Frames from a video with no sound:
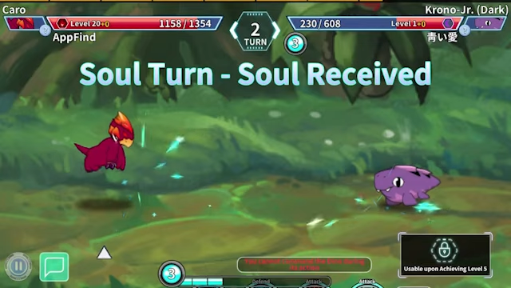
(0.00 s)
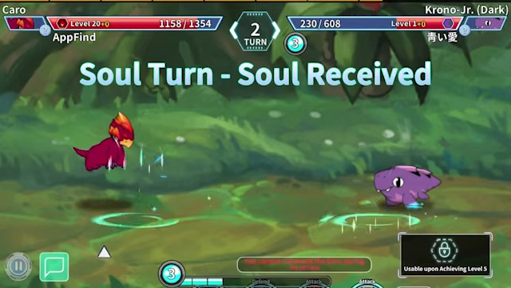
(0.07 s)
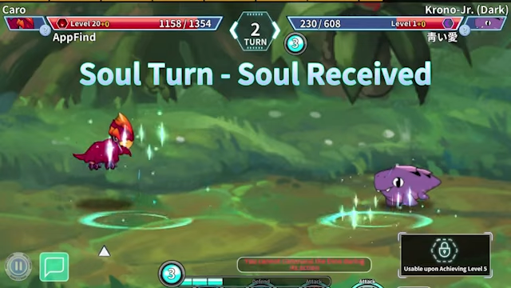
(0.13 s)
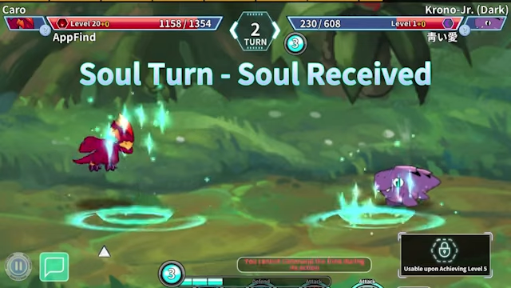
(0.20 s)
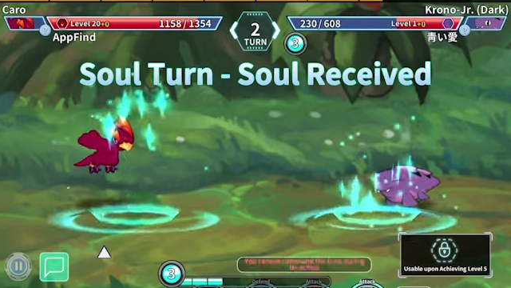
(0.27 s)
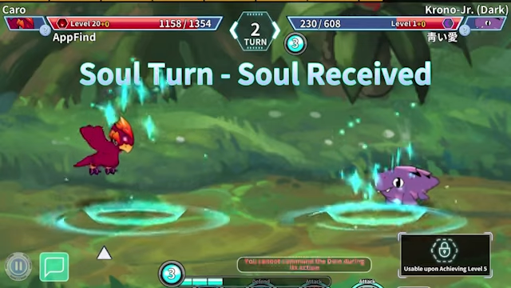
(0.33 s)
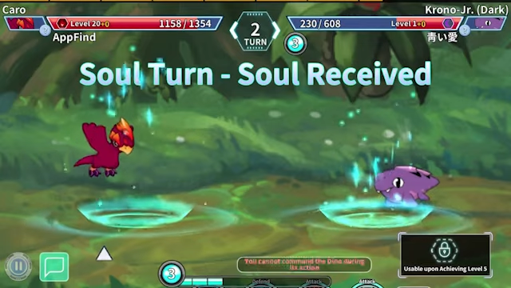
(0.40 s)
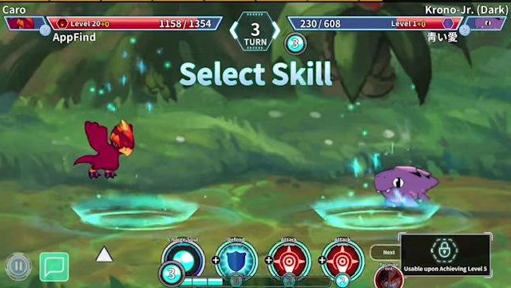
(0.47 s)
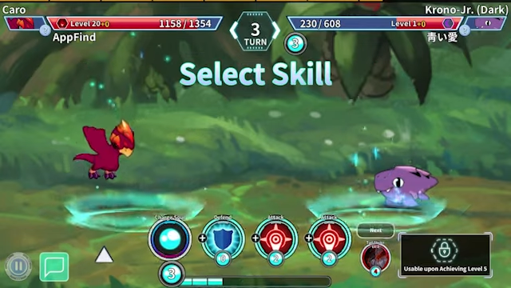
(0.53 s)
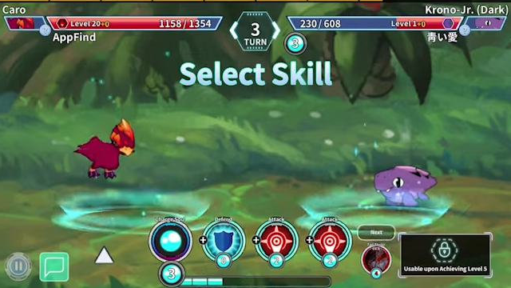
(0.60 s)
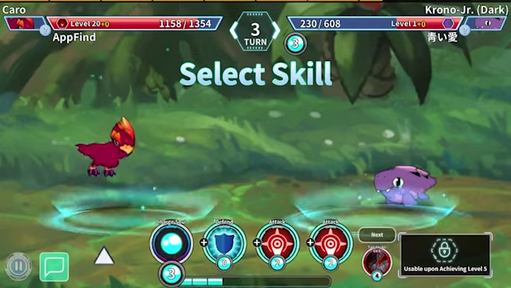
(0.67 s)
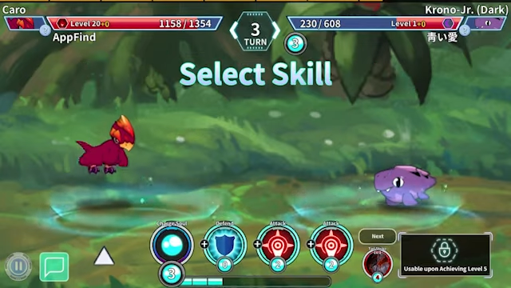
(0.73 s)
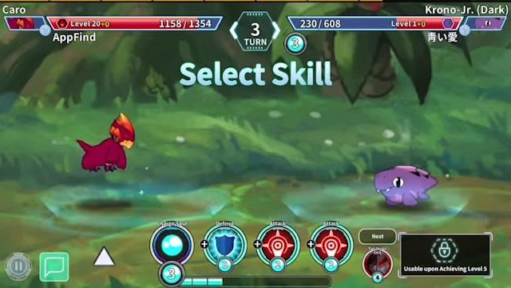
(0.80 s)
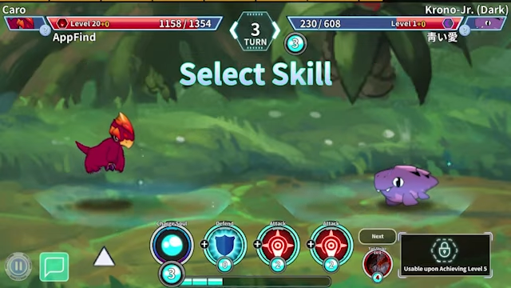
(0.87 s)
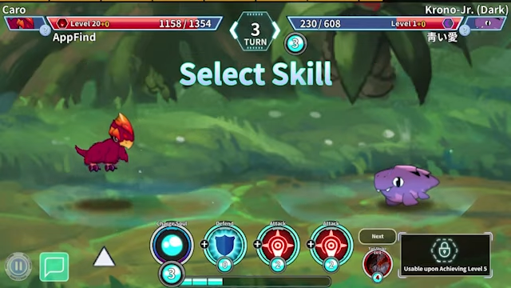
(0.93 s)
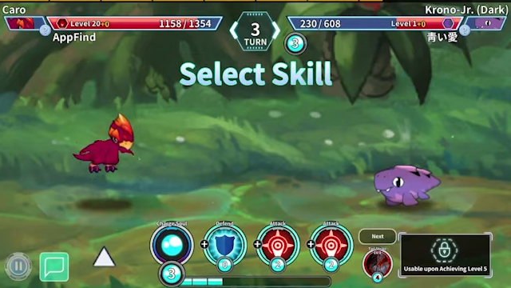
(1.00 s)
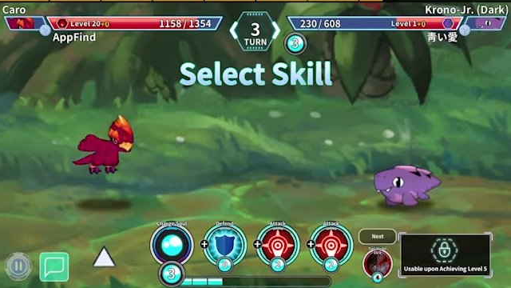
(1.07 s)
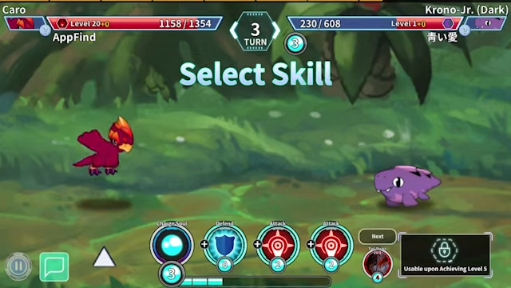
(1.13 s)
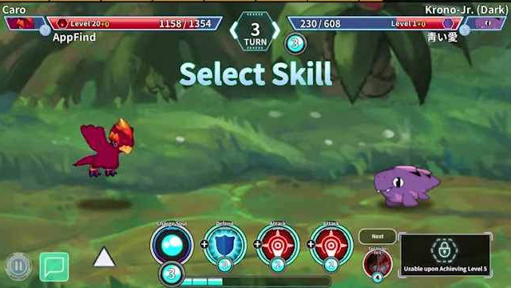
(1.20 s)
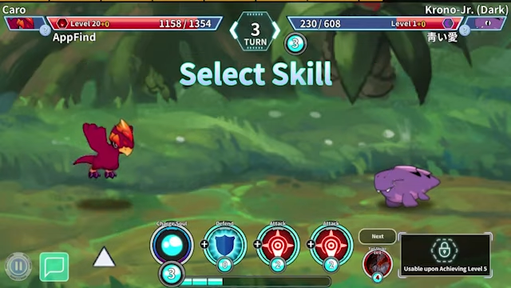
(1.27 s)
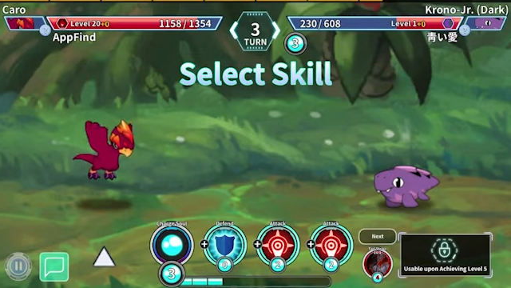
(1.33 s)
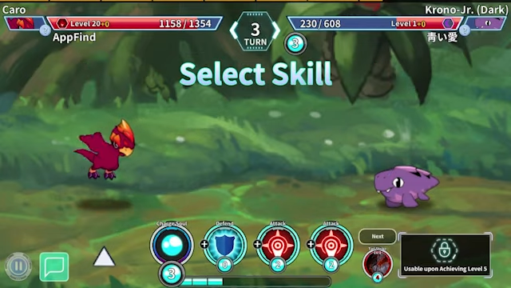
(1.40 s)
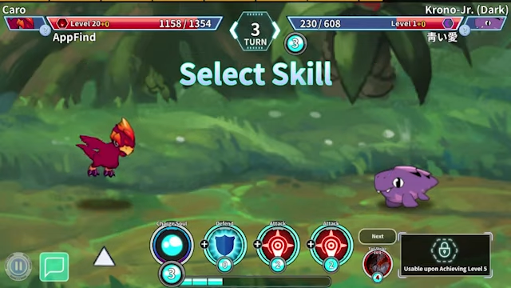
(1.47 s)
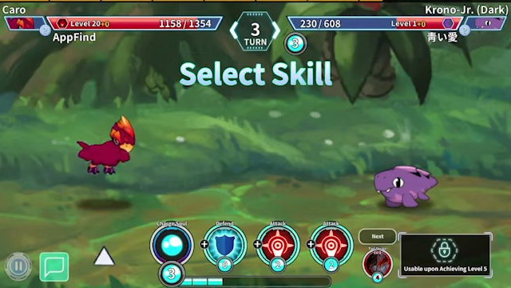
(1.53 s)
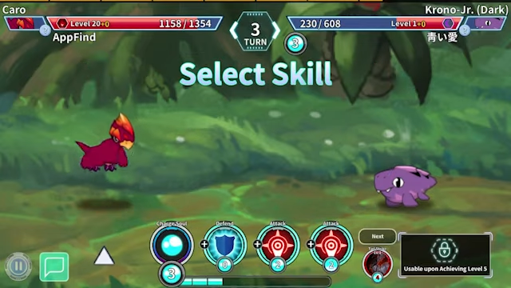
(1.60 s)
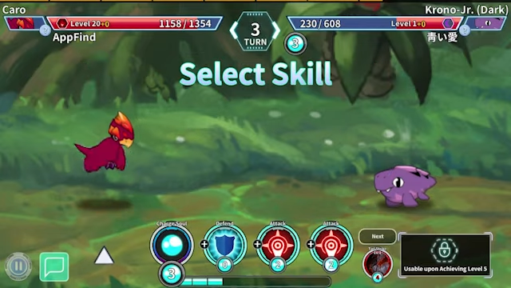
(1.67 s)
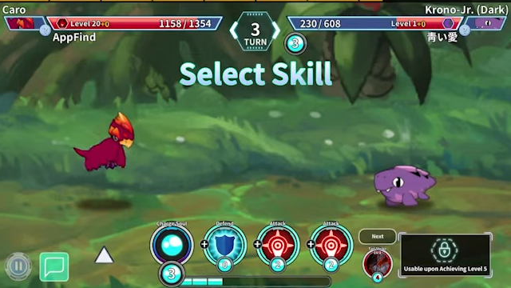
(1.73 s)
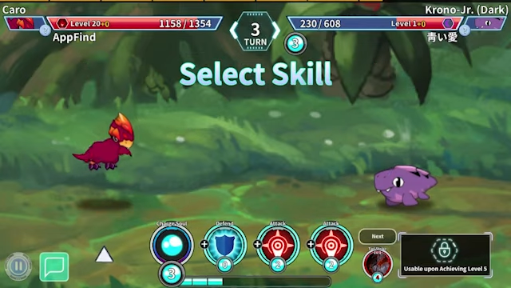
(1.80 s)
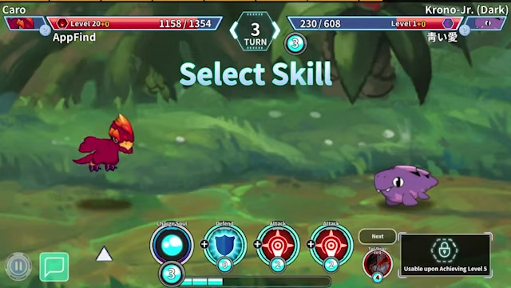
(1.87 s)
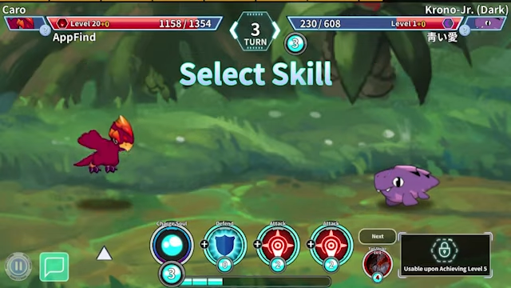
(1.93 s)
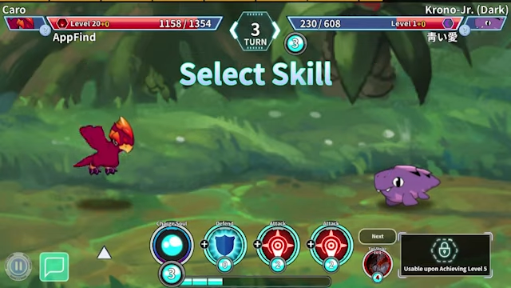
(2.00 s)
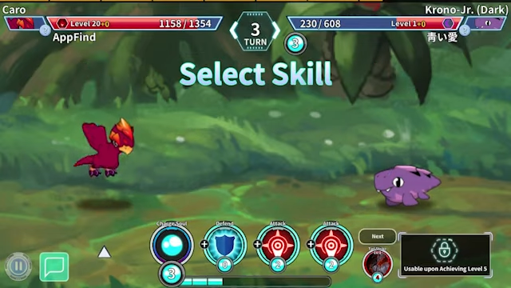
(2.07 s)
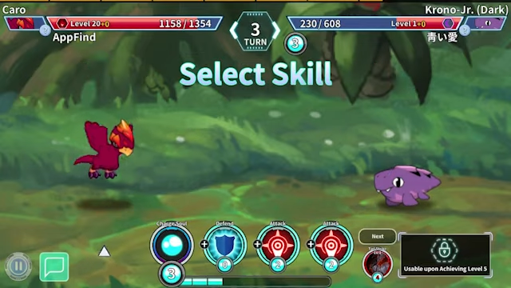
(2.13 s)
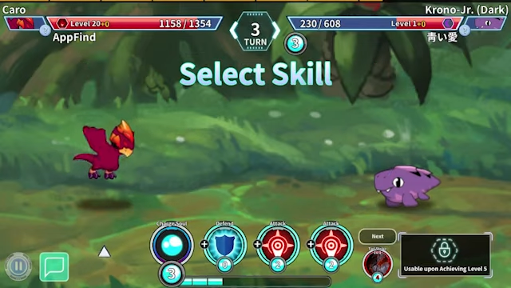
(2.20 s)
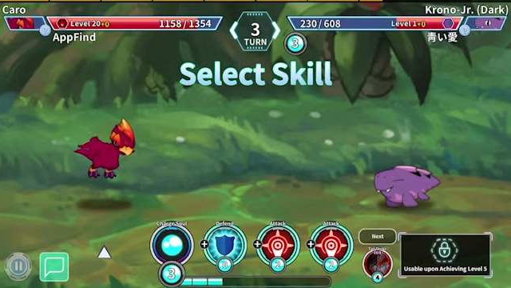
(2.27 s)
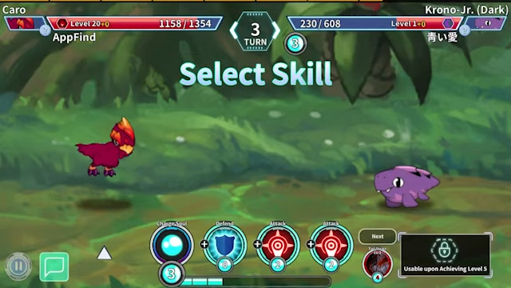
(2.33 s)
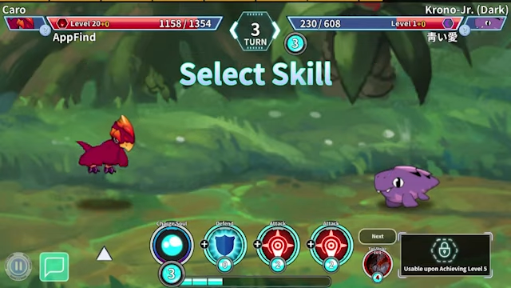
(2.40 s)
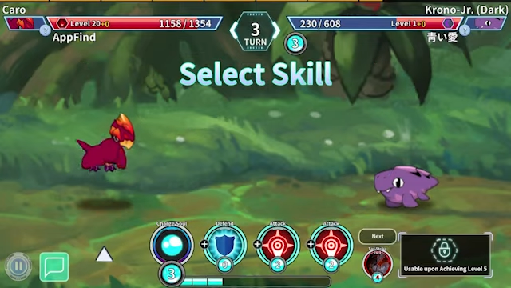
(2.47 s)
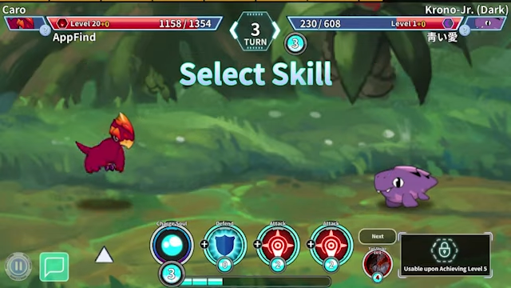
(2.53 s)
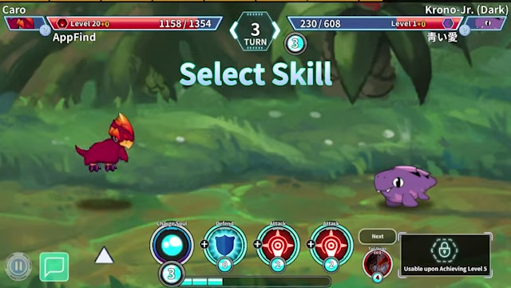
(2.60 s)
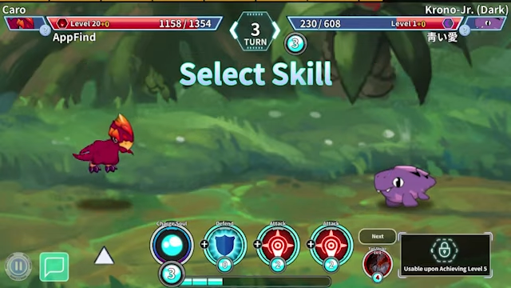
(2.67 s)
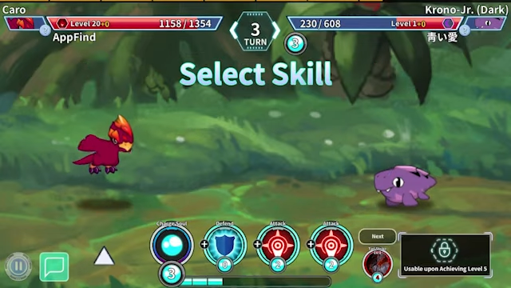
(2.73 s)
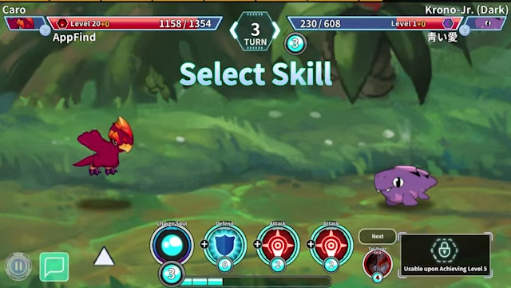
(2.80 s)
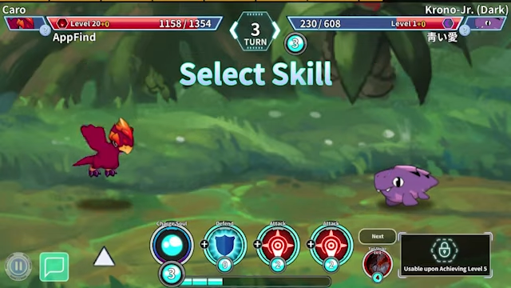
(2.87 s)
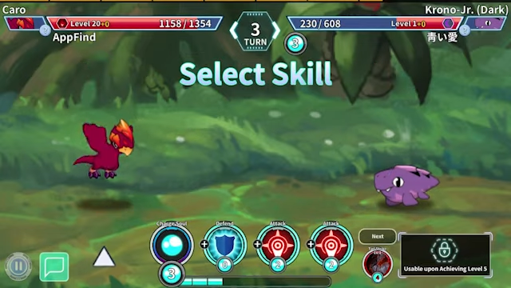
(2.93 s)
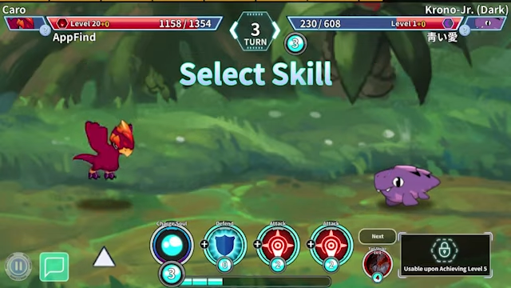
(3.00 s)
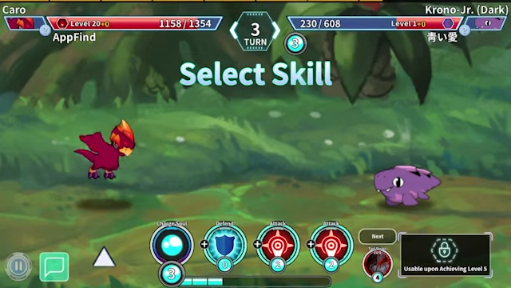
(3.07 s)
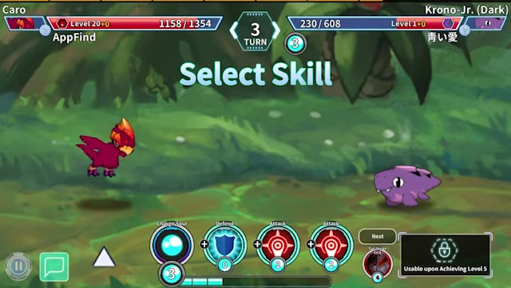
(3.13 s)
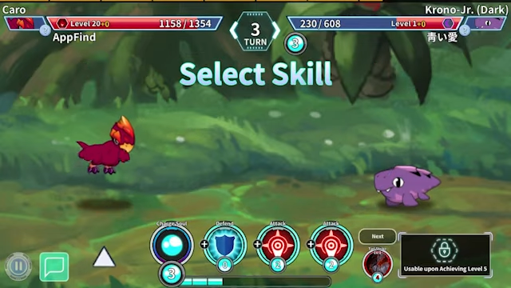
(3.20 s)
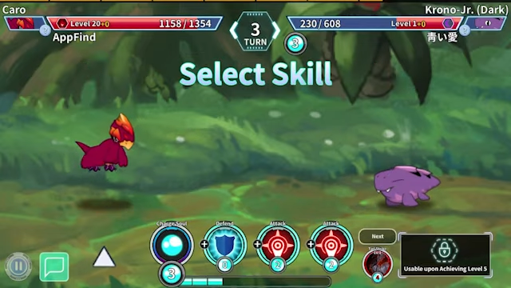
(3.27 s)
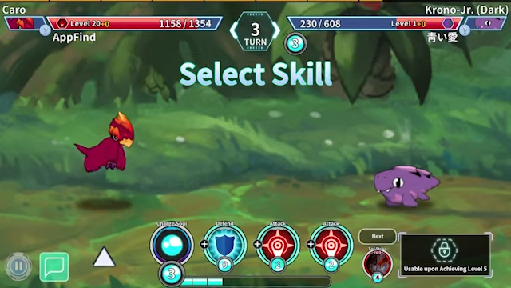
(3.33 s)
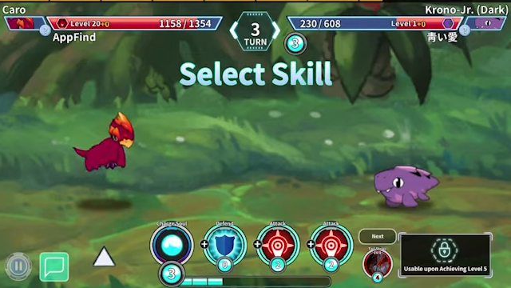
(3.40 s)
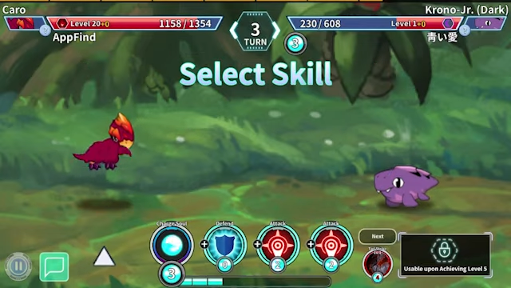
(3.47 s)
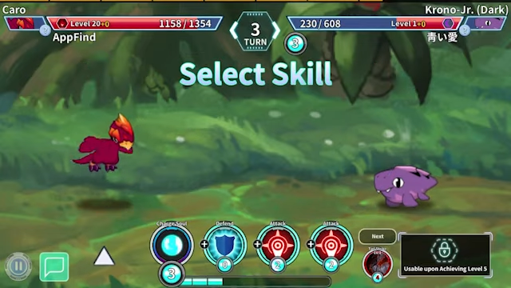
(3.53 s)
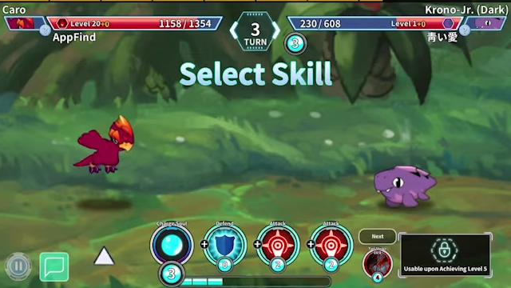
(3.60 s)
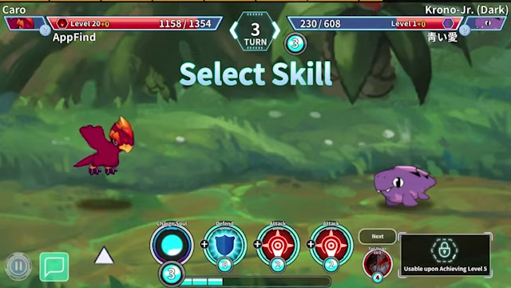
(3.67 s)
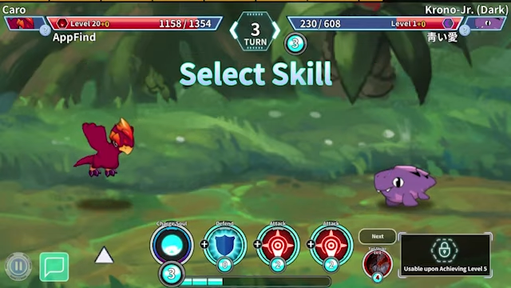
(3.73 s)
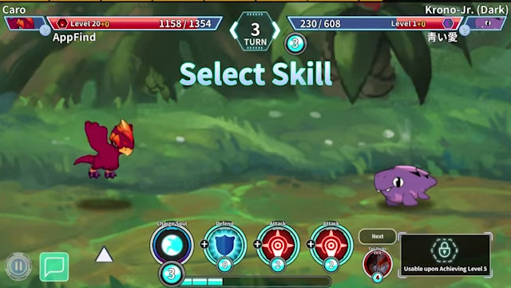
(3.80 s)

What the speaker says: Nobody's mouth can be seen.